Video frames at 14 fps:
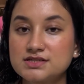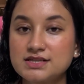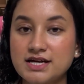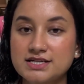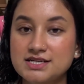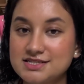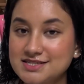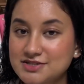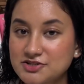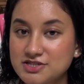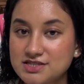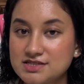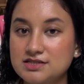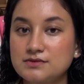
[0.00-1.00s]
that is a
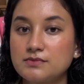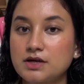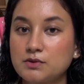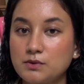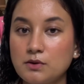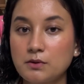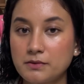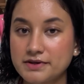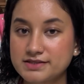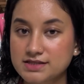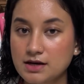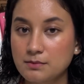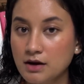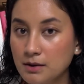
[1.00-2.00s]
criticism that will always
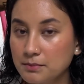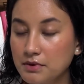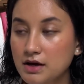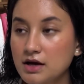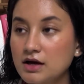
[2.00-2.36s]
come up.